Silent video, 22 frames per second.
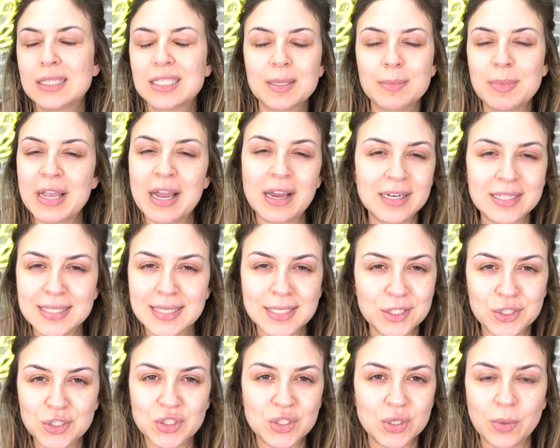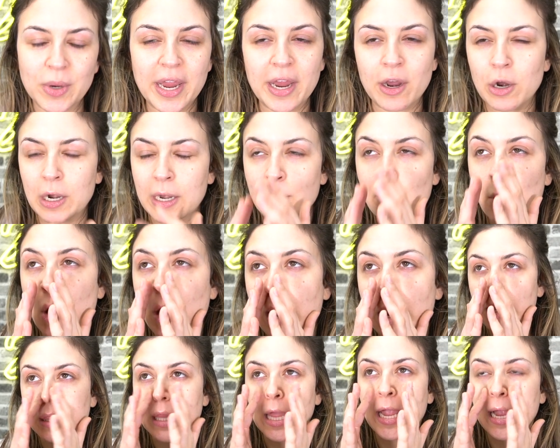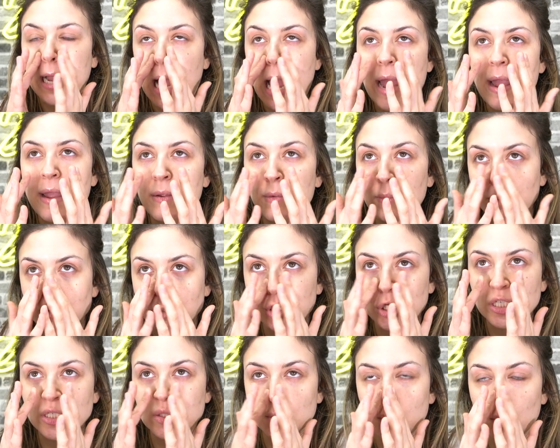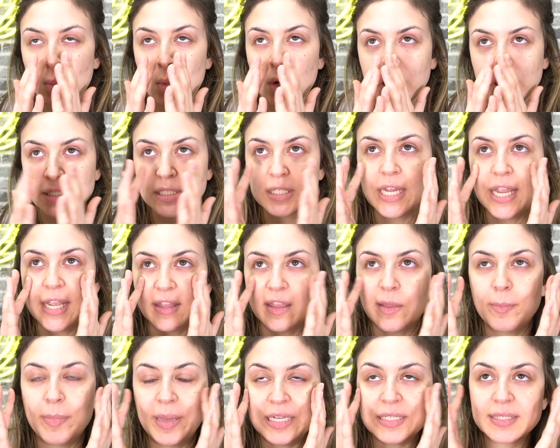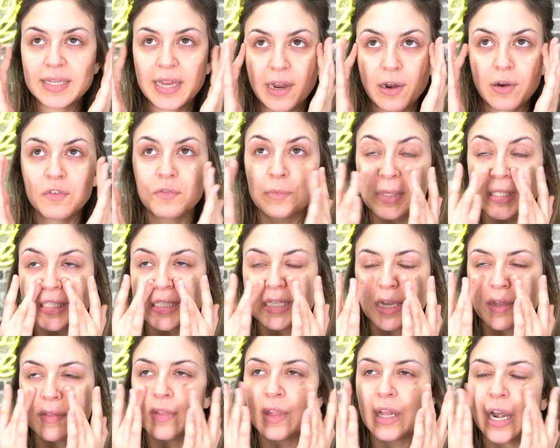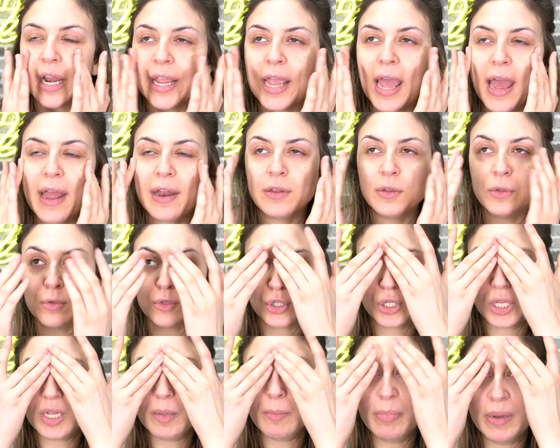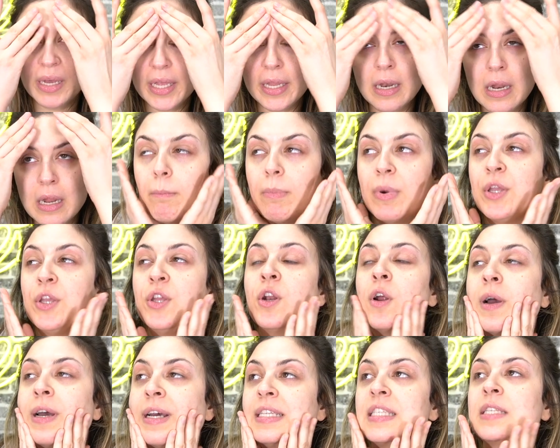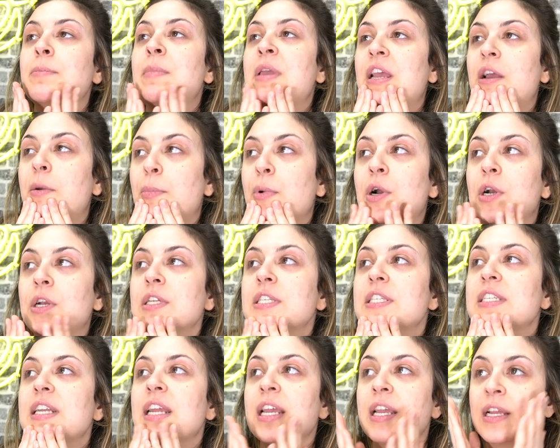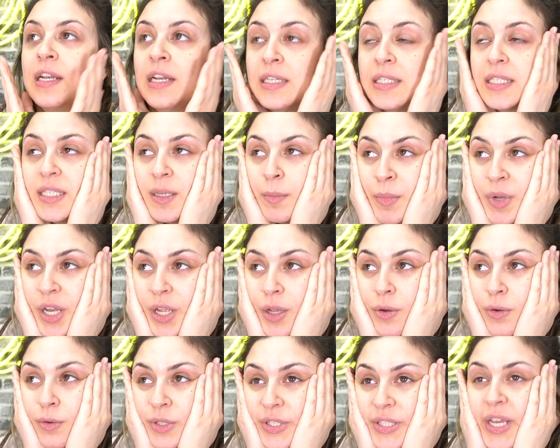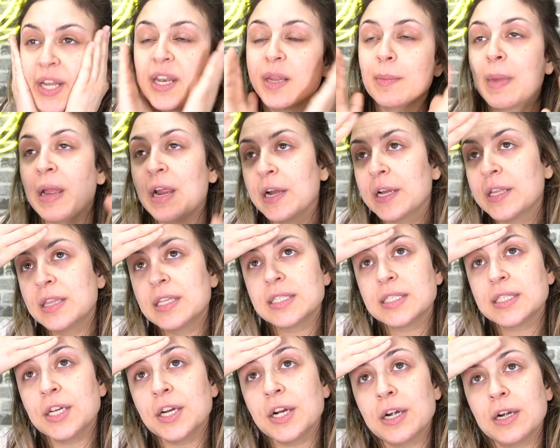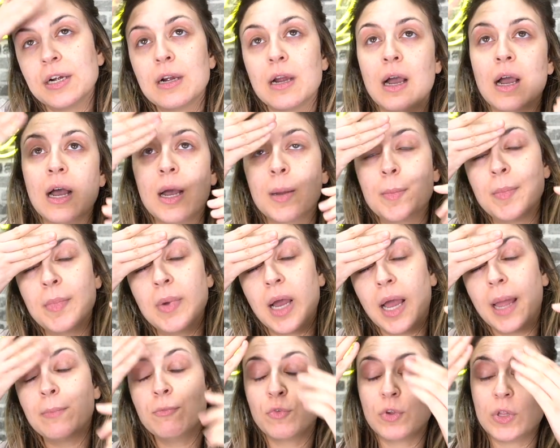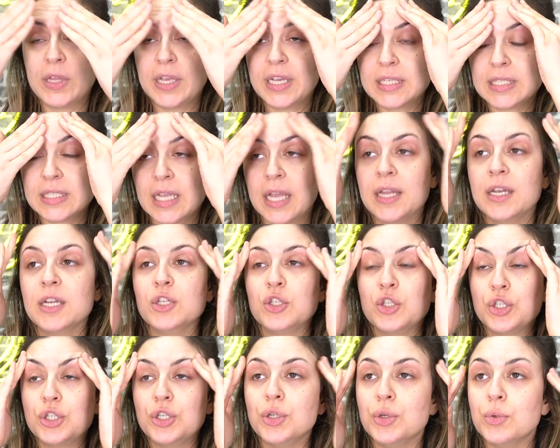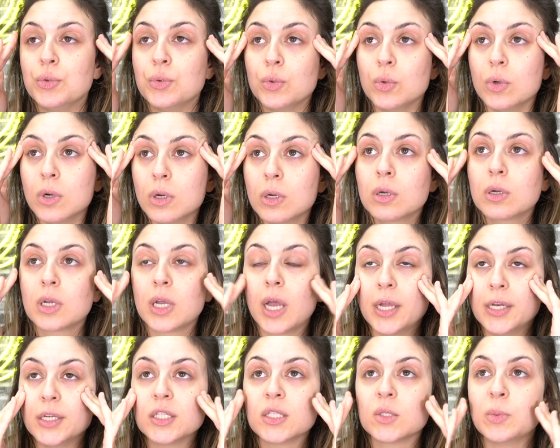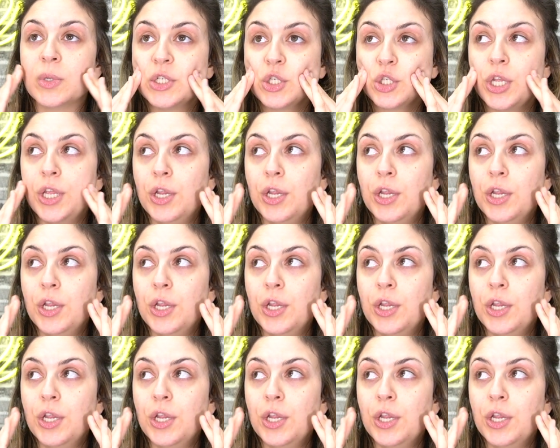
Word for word: to be honest, I just don't care anymore. Like I just want to take the best care of my skin that I can usually. But, but you know, as a makeup artist and as somebody who is getting married this year, um, I'm really excited to kind of switch